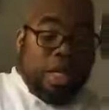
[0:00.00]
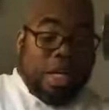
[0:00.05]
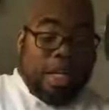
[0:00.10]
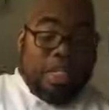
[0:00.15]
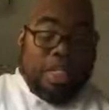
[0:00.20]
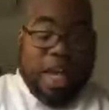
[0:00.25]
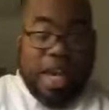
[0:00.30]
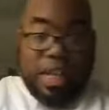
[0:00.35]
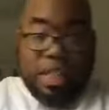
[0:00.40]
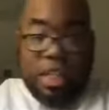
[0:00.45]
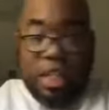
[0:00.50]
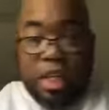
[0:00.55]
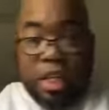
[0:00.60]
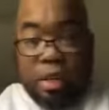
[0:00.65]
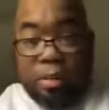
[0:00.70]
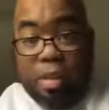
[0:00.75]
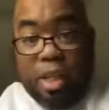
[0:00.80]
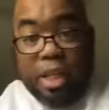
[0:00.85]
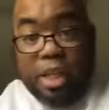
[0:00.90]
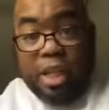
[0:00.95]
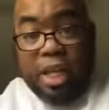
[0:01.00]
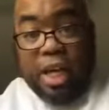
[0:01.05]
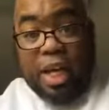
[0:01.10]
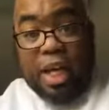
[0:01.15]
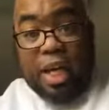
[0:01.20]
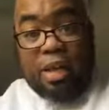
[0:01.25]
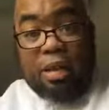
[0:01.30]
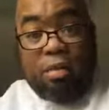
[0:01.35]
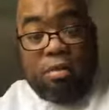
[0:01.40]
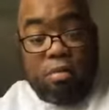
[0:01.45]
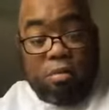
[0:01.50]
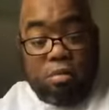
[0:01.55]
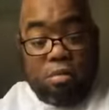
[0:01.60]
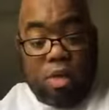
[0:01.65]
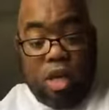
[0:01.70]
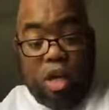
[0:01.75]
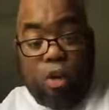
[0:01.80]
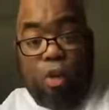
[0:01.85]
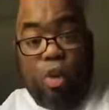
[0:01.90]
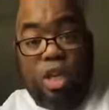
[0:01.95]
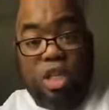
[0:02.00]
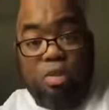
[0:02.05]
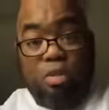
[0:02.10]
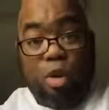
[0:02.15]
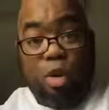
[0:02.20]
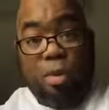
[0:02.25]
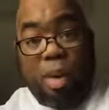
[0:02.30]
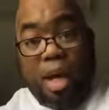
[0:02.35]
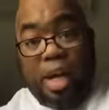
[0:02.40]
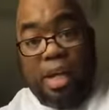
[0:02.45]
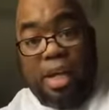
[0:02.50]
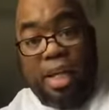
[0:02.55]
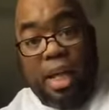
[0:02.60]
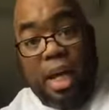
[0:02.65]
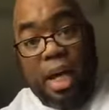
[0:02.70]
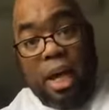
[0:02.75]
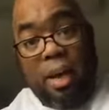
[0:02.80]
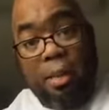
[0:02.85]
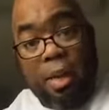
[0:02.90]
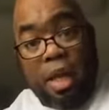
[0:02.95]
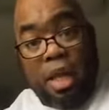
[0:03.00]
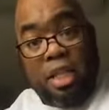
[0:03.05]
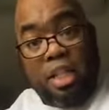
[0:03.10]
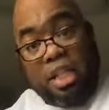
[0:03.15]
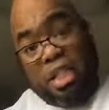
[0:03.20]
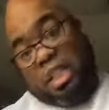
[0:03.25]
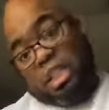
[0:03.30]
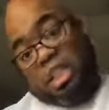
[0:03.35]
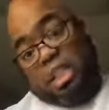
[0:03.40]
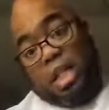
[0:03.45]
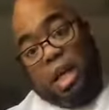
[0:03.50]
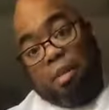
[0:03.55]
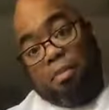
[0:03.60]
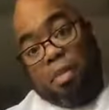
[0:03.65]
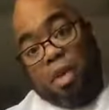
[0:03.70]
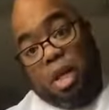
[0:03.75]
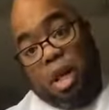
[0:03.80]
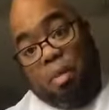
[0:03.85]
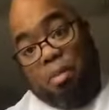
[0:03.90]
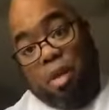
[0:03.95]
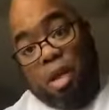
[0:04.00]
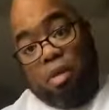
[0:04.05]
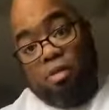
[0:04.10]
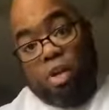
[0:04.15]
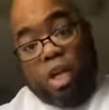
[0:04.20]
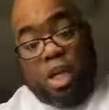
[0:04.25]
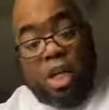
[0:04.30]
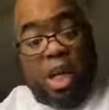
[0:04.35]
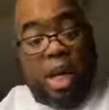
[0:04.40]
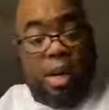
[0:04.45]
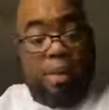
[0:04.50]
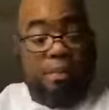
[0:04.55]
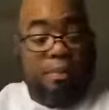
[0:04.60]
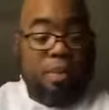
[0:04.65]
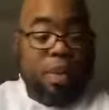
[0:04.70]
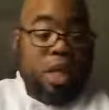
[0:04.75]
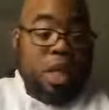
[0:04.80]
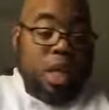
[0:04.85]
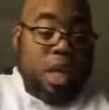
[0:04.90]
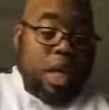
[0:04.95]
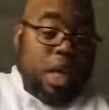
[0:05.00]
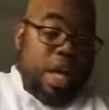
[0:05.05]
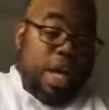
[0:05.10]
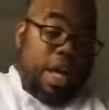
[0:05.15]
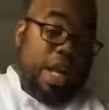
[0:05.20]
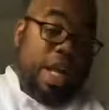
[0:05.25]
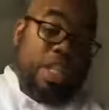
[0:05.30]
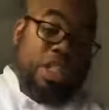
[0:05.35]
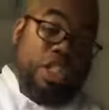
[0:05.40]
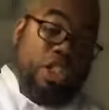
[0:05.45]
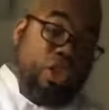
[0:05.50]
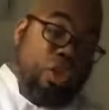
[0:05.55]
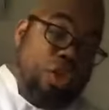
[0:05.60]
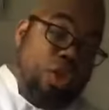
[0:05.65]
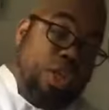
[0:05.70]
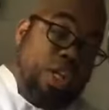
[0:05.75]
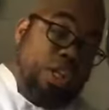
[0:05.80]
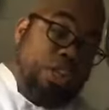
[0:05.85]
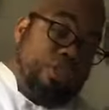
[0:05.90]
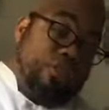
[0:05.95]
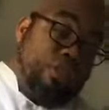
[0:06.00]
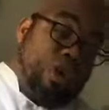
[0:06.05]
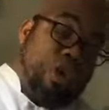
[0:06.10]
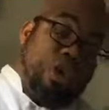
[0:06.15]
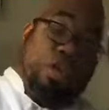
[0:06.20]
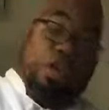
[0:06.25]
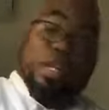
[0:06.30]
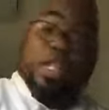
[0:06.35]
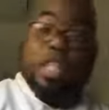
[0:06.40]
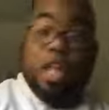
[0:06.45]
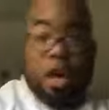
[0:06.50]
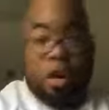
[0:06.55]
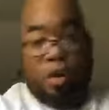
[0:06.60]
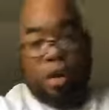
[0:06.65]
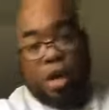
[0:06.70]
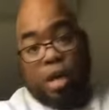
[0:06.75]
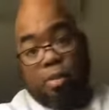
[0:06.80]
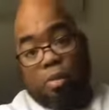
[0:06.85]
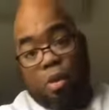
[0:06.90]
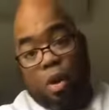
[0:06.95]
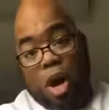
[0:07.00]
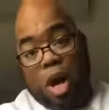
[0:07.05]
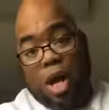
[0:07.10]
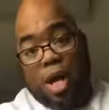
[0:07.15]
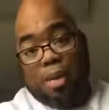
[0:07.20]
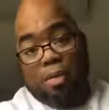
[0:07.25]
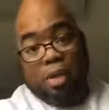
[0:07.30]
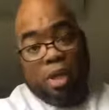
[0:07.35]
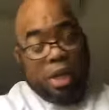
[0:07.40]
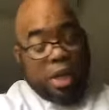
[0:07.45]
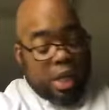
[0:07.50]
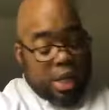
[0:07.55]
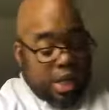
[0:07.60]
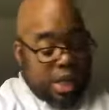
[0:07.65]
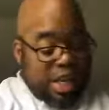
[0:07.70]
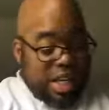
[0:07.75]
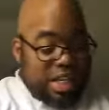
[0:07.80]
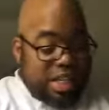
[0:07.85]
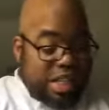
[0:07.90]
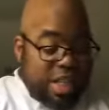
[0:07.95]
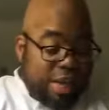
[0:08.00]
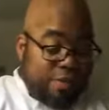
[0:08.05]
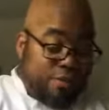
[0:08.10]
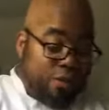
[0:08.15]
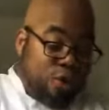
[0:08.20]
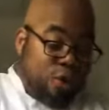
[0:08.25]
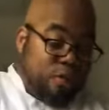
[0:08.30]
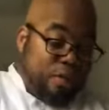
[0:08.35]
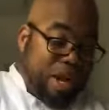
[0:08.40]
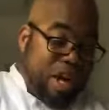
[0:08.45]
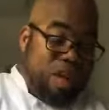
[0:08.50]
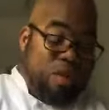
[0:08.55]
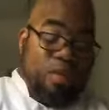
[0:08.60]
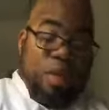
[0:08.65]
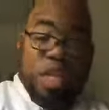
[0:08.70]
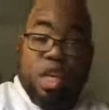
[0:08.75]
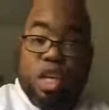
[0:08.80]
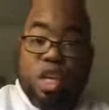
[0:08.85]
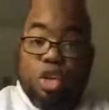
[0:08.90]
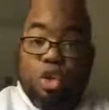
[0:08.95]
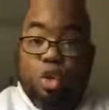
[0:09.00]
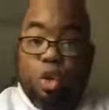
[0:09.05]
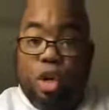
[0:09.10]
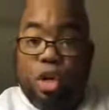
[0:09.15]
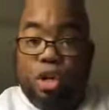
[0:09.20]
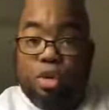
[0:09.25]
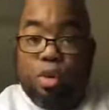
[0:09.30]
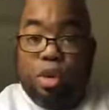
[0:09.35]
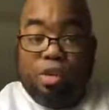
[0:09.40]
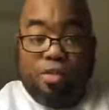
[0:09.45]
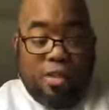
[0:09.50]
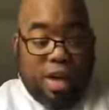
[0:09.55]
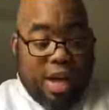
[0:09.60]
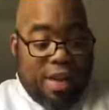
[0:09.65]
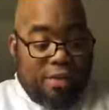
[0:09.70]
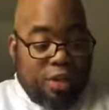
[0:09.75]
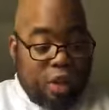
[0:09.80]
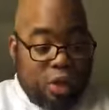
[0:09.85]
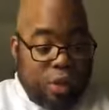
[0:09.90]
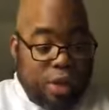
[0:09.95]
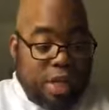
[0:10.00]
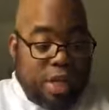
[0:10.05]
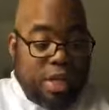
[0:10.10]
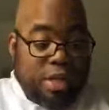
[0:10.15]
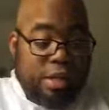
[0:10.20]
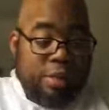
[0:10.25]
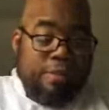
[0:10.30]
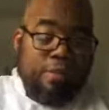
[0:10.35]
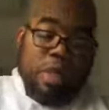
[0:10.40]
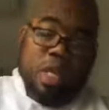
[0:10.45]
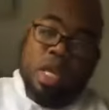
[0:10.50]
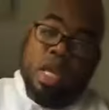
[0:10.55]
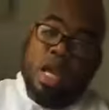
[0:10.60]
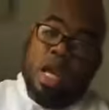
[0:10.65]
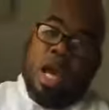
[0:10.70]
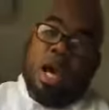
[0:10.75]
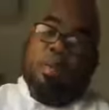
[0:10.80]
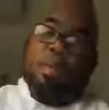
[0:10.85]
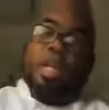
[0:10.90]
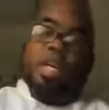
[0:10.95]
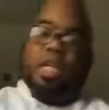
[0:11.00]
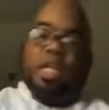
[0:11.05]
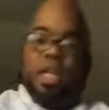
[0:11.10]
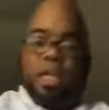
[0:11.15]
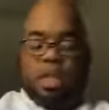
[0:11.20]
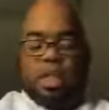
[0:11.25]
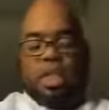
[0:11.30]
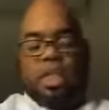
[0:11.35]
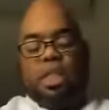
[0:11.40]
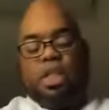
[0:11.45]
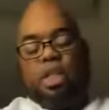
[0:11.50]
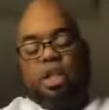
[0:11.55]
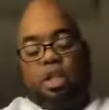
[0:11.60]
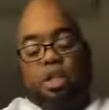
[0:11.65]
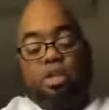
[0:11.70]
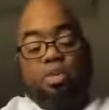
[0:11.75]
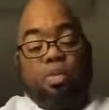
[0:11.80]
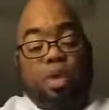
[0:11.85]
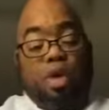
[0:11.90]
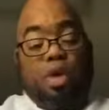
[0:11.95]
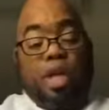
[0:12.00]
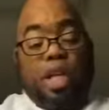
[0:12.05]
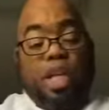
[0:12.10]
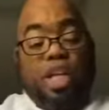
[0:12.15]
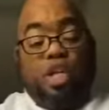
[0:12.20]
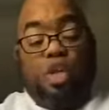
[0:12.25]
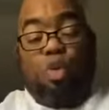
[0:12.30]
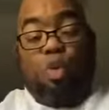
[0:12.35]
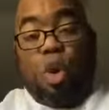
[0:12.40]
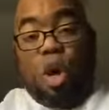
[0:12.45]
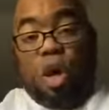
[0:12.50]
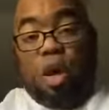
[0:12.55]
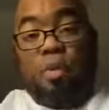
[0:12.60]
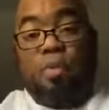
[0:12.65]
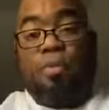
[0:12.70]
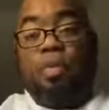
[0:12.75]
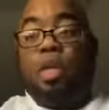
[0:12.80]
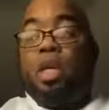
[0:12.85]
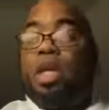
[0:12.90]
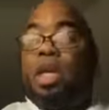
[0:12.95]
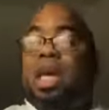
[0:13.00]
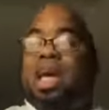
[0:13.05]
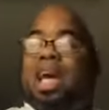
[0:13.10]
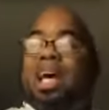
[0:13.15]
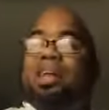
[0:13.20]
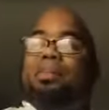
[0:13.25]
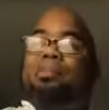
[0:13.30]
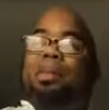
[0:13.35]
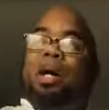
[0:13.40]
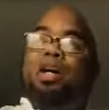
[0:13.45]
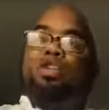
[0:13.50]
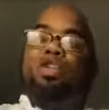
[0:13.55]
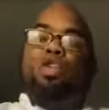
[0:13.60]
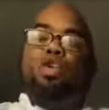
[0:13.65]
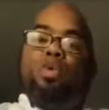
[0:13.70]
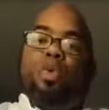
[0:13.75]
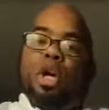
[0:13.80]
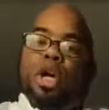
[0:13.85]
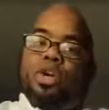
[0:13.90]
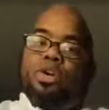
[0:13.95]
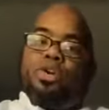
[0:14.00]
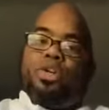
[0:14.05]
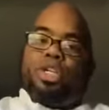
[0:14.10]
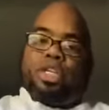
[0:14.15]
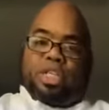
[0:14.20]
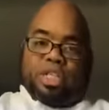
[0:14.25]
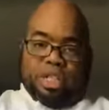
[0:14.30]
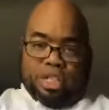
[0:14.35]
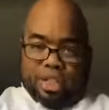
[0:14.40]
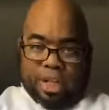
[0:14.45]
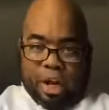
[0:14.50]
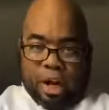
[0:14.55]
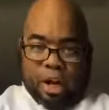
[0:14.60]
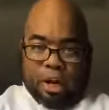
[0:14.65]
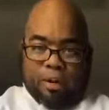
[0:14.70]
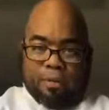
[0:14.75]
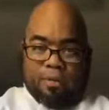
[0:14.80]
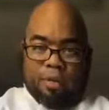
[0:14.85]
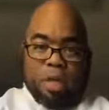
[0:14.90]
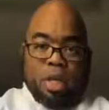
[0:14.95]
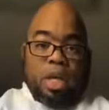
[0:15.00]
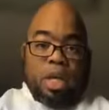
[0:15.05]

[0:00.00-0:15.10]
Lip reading: is actually going to be done in a reasonable amount of time, since there's not that big of a cut. And I'll just throw it in the smoker. It's already primed, and it's set for about 225 degrees. I'm going to cook this, or smoke it as you were, at about 200 to start.